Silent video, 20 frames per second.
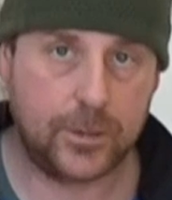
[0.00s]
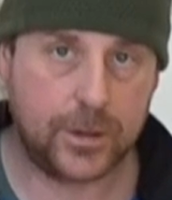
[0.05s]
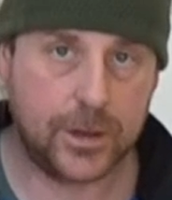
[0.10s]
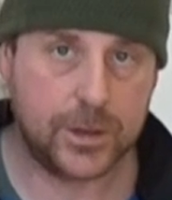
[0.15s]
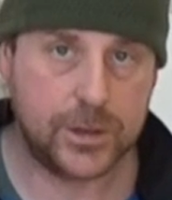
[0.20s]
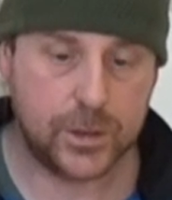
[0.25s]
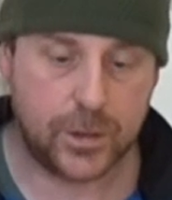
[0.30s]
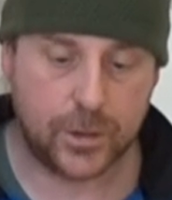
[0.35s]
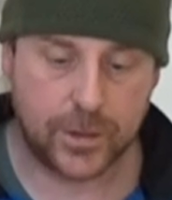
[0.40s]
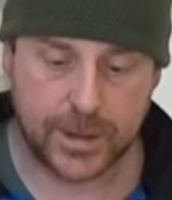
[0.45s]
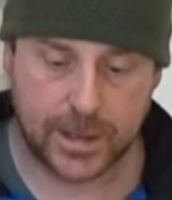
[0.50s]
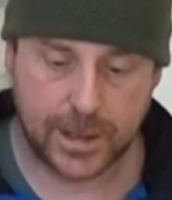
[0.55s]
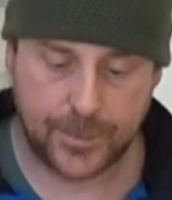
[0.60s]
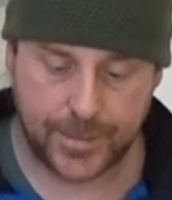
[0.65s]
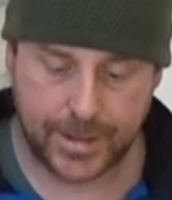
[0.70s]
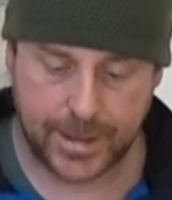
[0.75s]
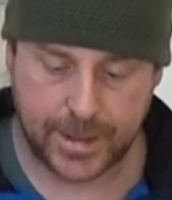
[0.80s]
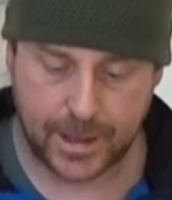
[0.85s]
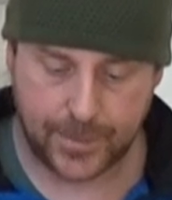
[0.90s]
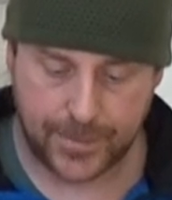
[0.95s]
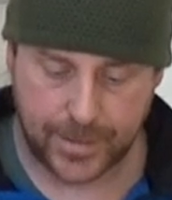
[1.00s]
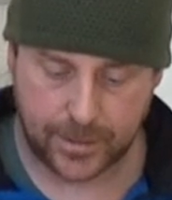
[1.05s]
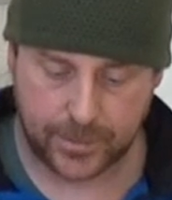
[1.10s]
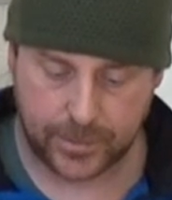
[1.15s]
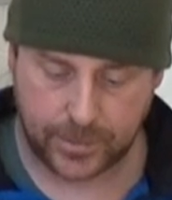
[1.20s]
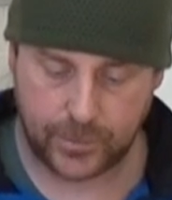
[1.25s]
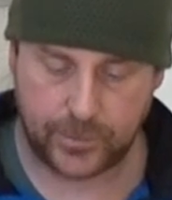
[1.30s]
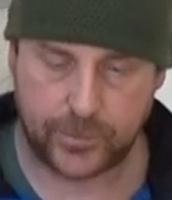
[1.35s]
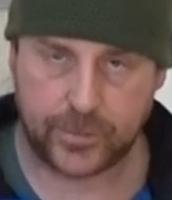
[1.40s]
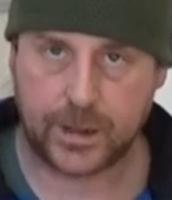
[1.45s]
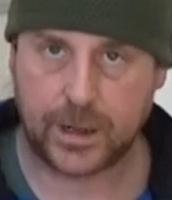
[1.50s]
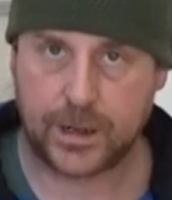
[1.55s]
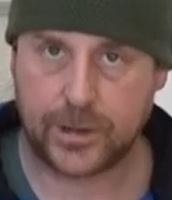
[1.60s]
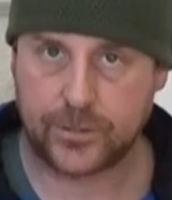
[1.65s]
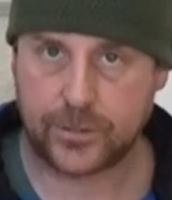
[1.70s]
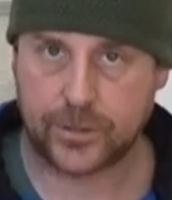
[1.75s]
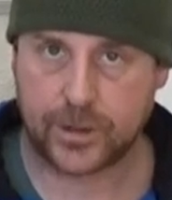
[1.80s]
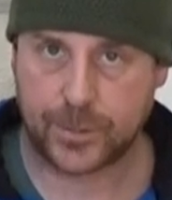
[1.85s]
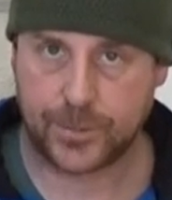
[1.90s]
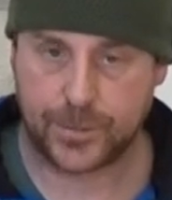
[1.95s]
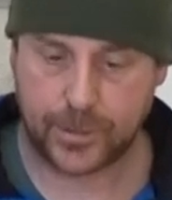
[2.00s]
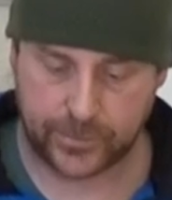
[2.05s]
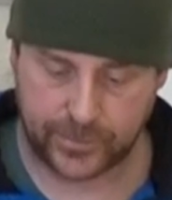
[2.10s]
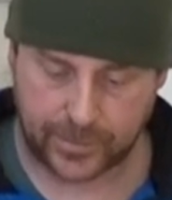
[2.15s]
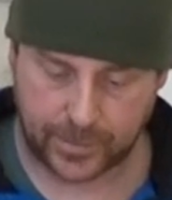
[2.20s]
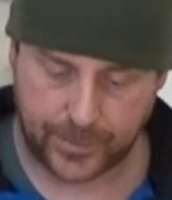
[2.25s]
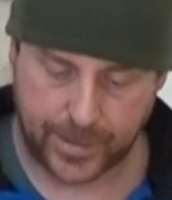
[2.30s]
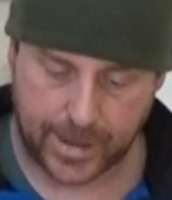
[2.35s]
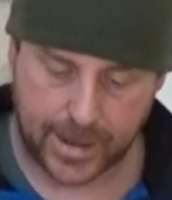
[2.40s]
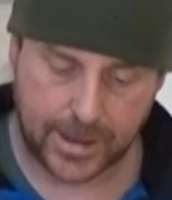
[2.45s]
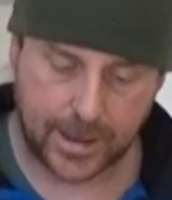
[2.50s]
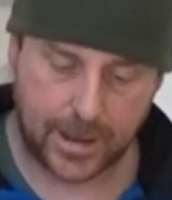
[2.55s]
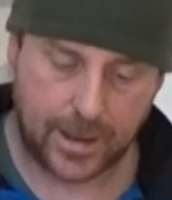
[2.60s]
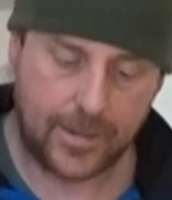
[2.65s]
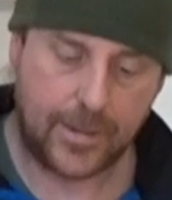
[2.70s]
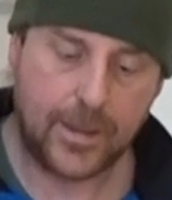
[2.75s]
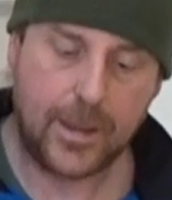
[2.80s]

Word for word: I'm going to talk in a minute about using it as a commuting bag,